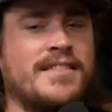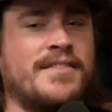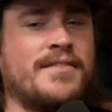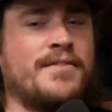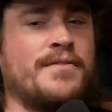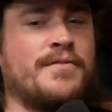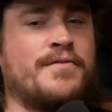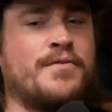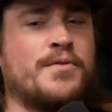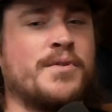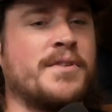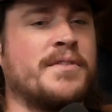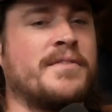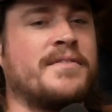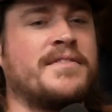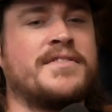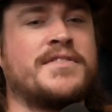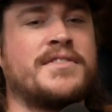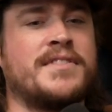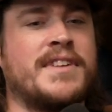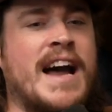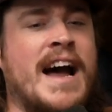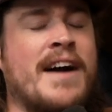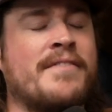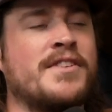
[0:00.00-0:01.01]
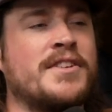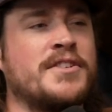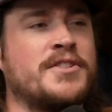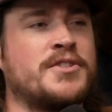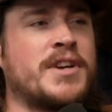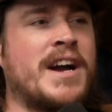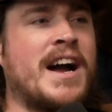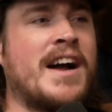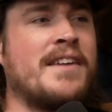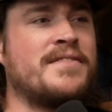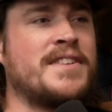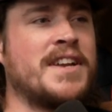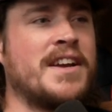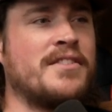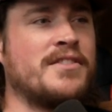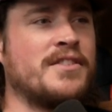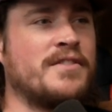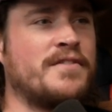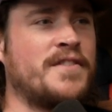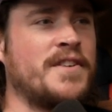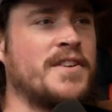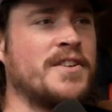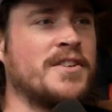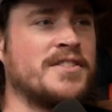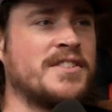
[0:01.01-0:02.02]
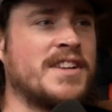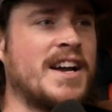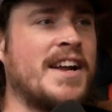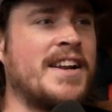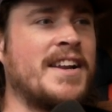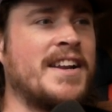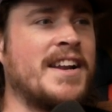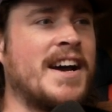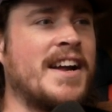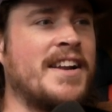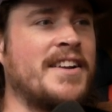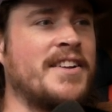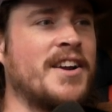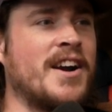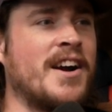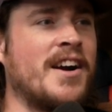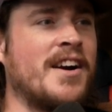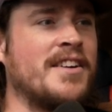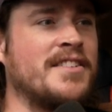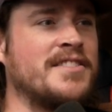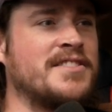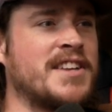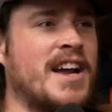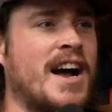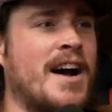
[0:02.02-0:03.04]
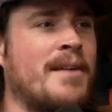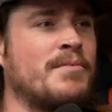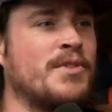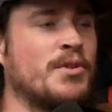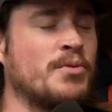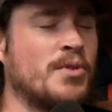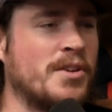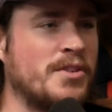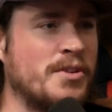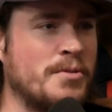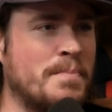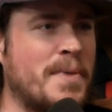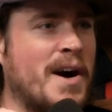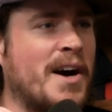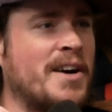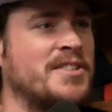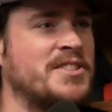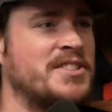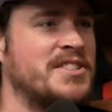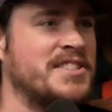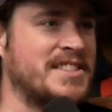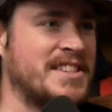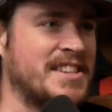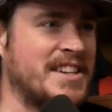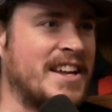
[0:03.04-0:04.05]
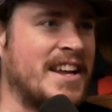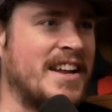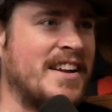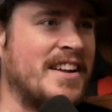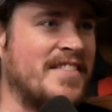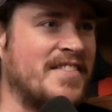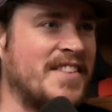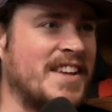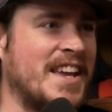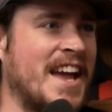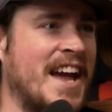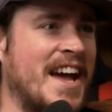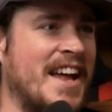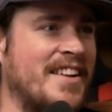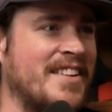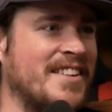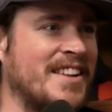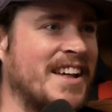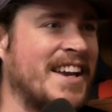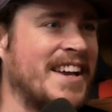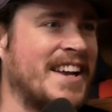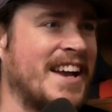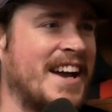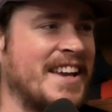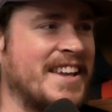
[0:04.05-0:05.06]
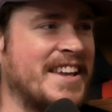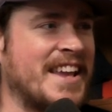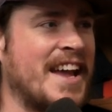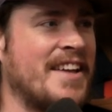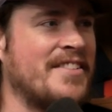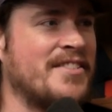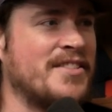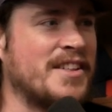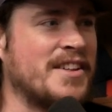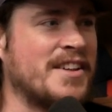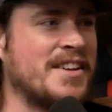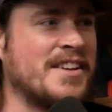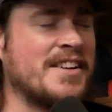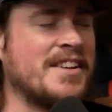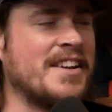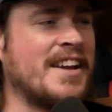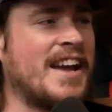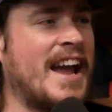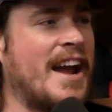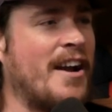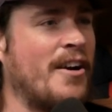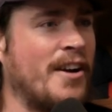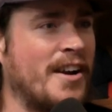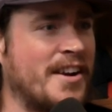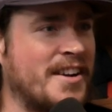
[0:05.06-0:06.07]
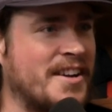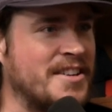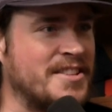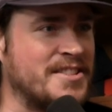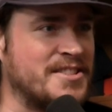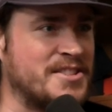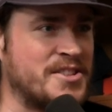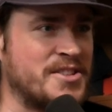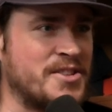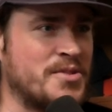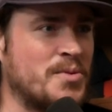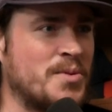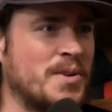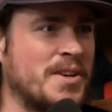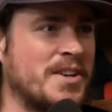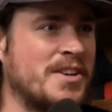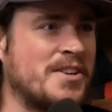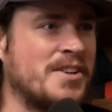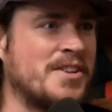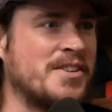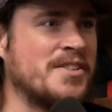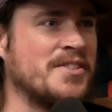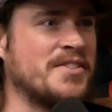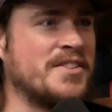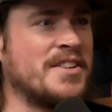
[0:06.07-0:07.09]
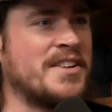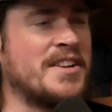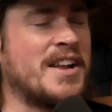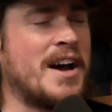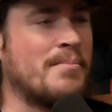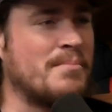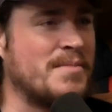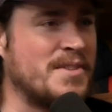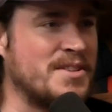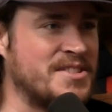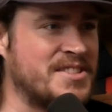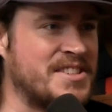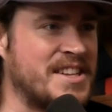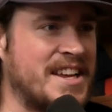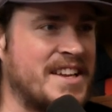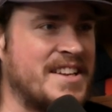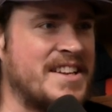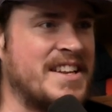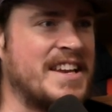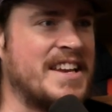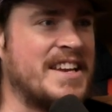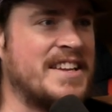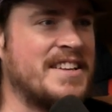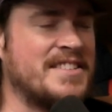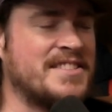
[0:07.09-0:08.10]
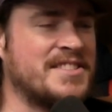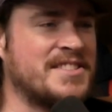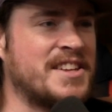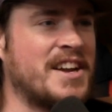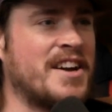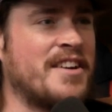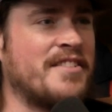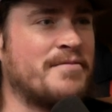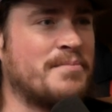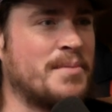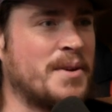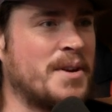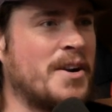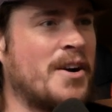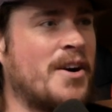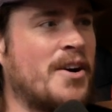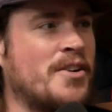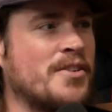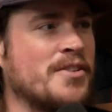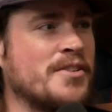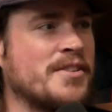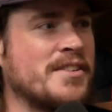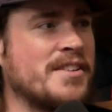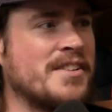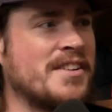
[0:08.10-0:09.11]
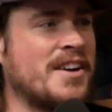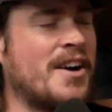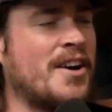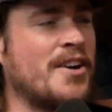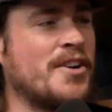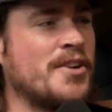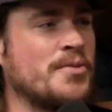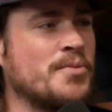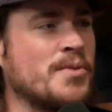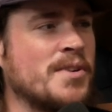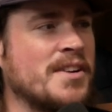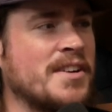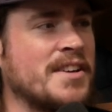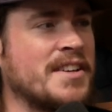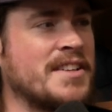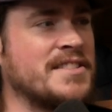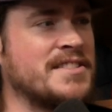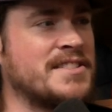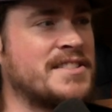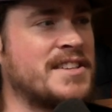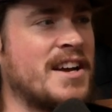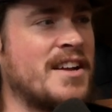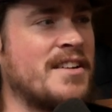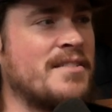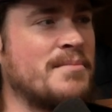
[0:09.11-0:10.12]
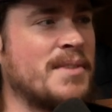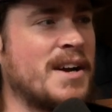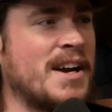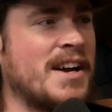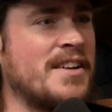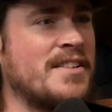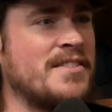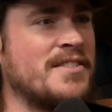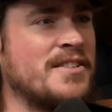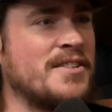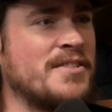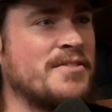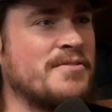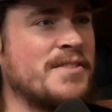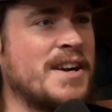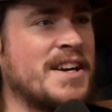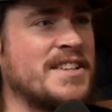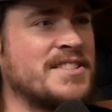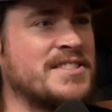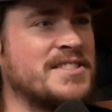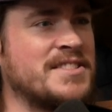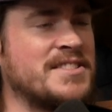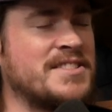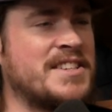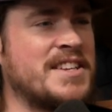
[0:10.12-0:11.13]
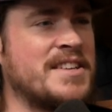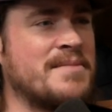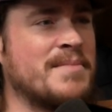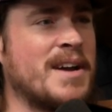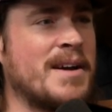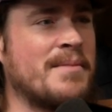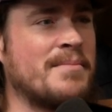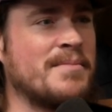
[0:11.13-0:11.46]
if we're having to drive down the field 99 yards, I'm the one who punches it in at the end. Like I get the Ericas of the world, the numbers they need and stuff, but all the hard work is done by the rest of the team members.